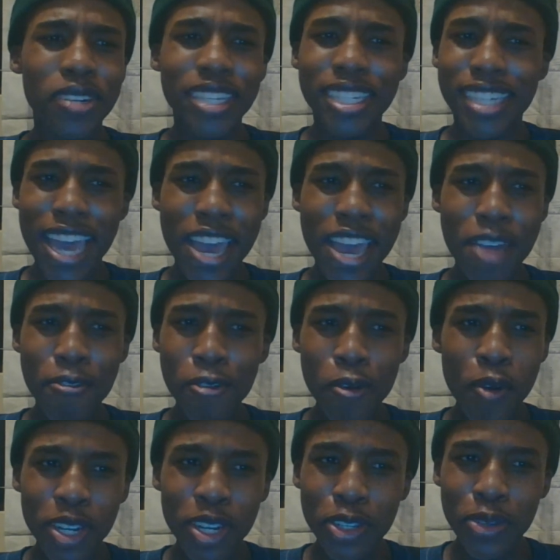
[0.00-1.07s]
is
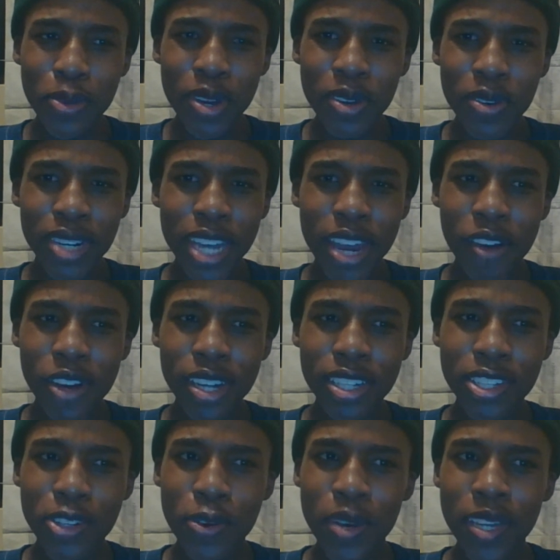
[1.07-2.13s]
everyone doing what Aaron's
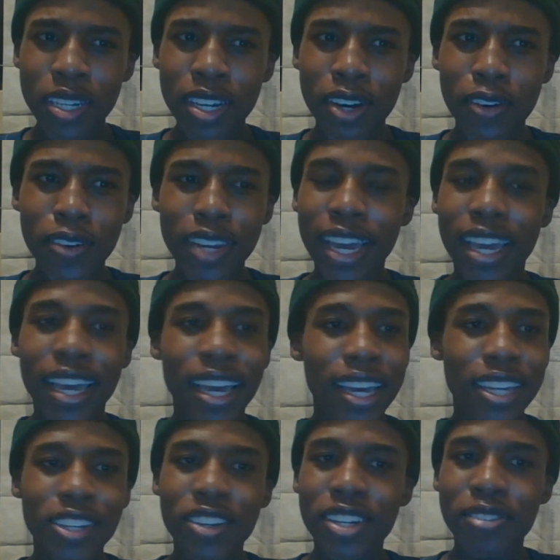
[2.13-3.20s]
doing now? Like,
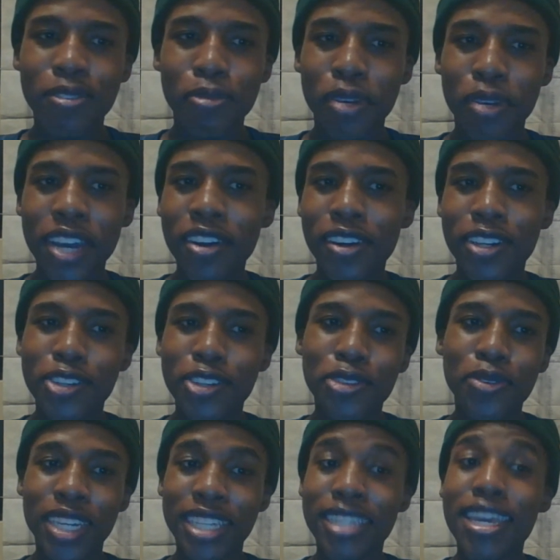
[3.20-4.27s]
not even what Aaron's
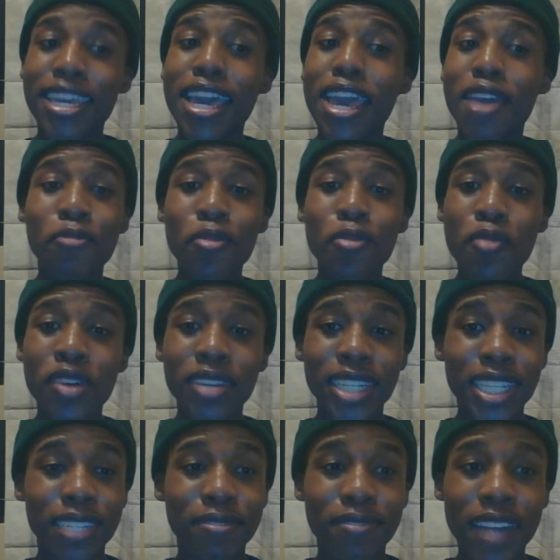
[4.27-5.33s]
doing, is everyone
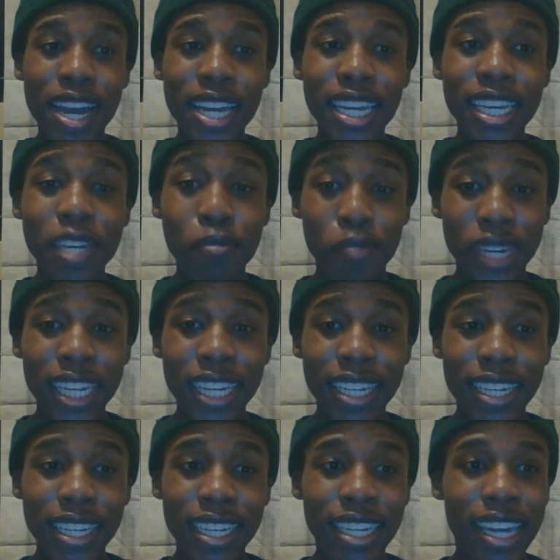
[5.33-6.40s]
just fighting
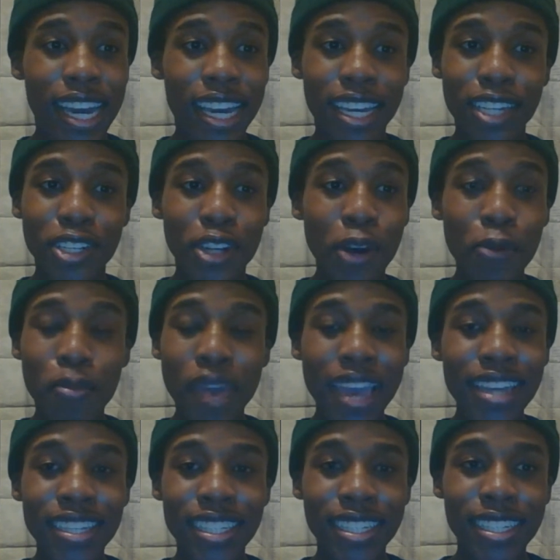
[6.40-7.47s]
immediately? Like, no
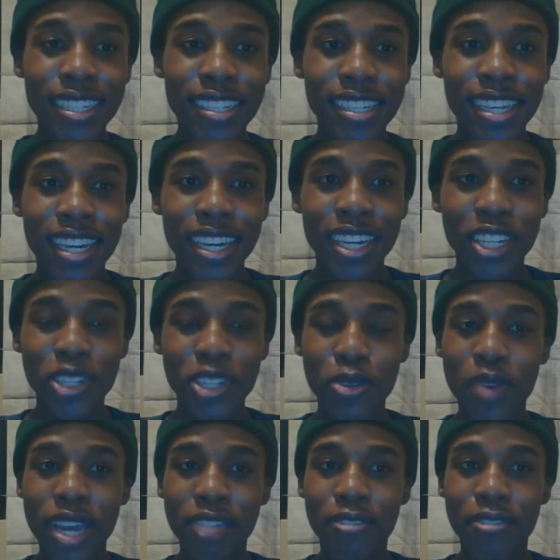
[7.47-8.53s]
patience to
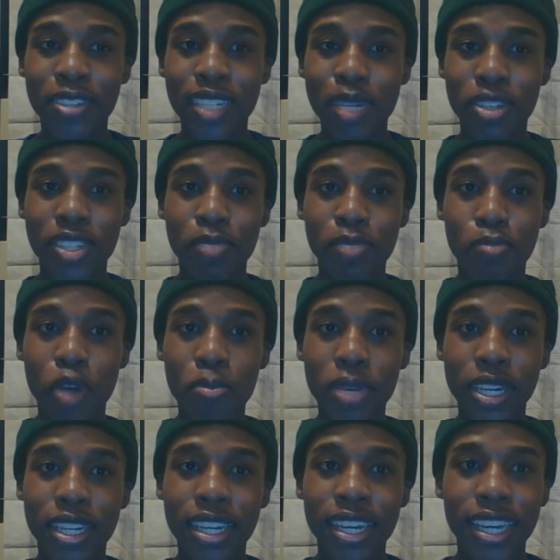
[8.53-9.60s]
wait for someone to pop
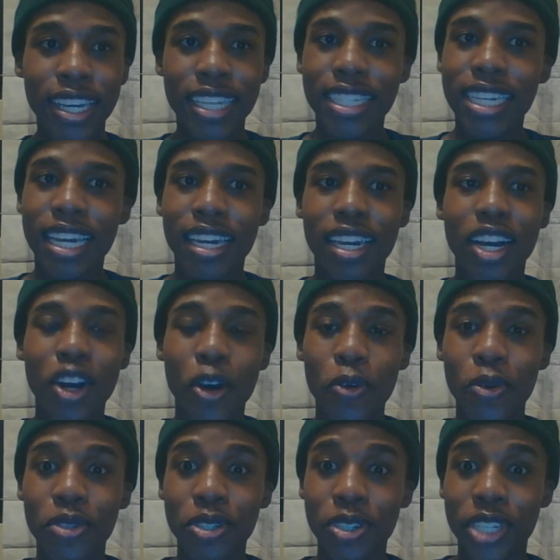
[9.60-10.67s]
in? It's like,
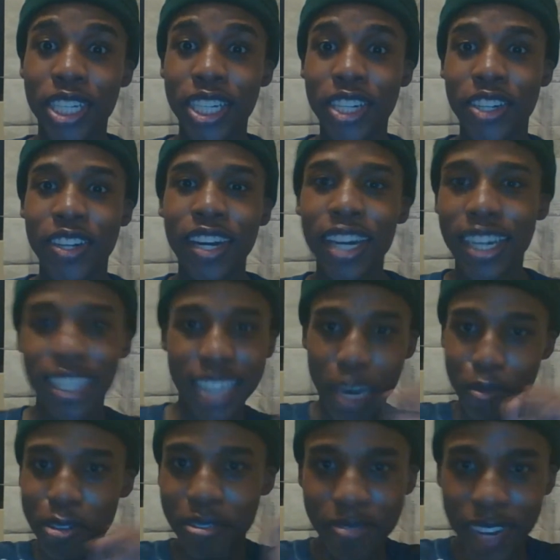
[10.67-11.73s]
oh, you here,
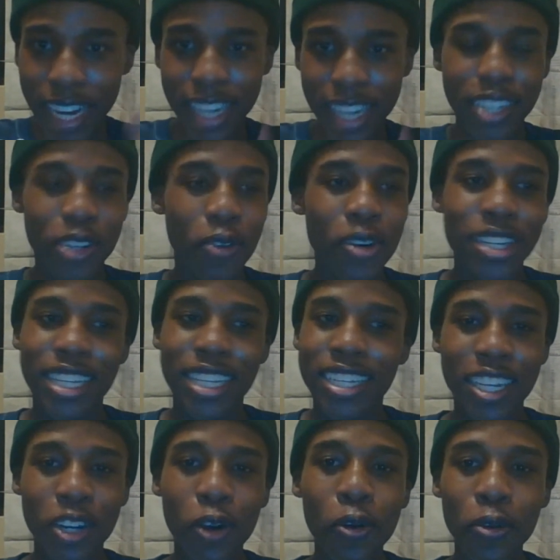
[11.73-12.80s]
time to fight. No one does
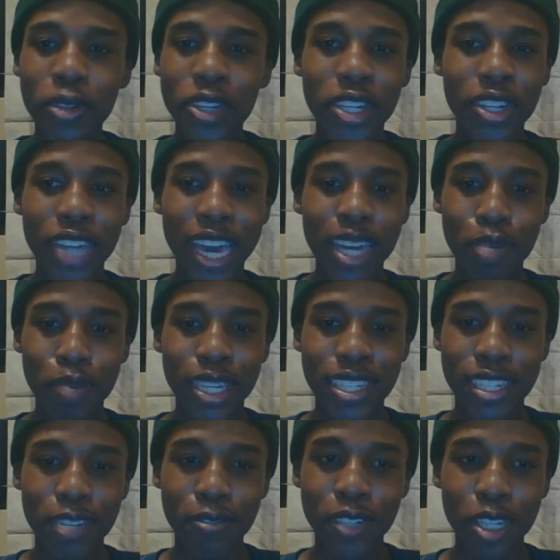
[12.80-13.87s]
that old in anime
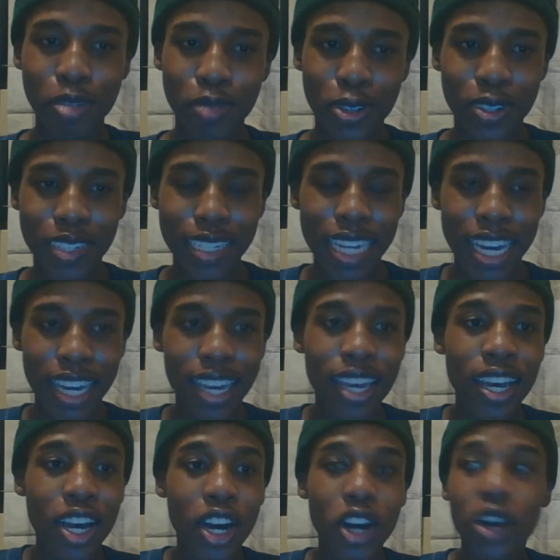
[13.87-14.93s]
stuff anymore. It's like,
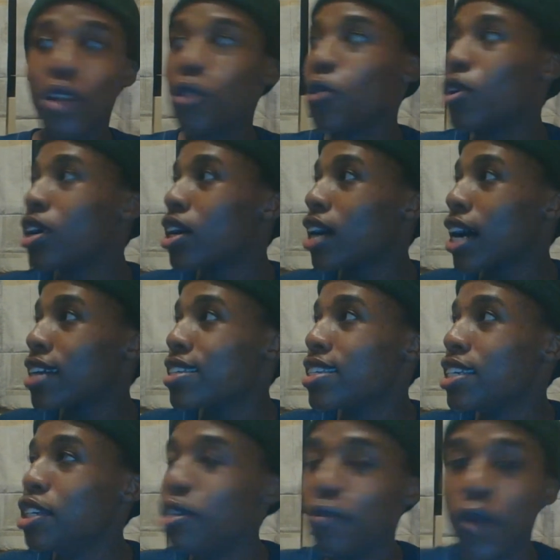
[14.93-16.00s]
oh, I
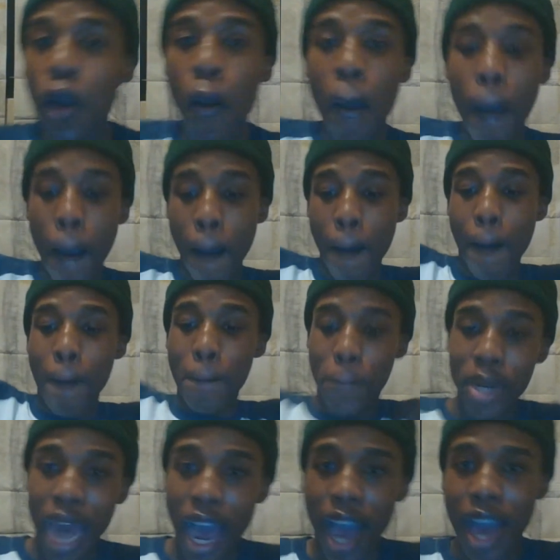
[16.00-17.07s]
see you.
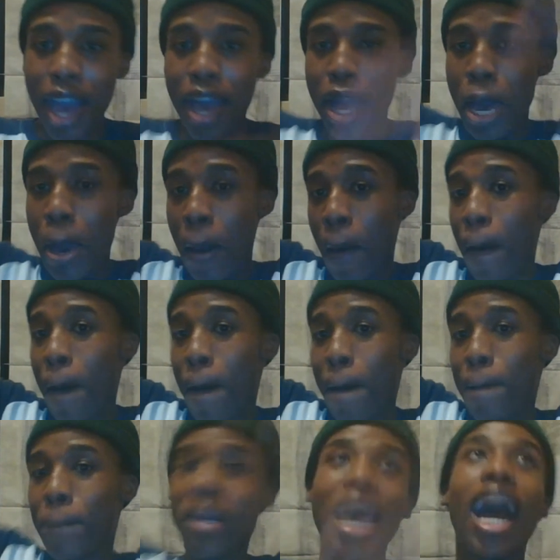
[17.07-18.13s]
But
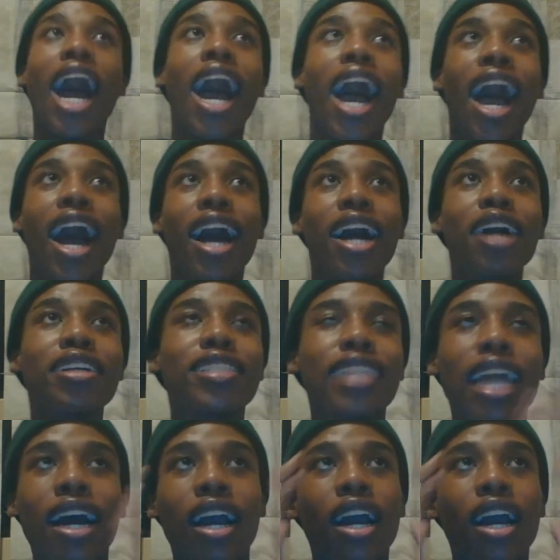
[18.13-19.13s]
I was like,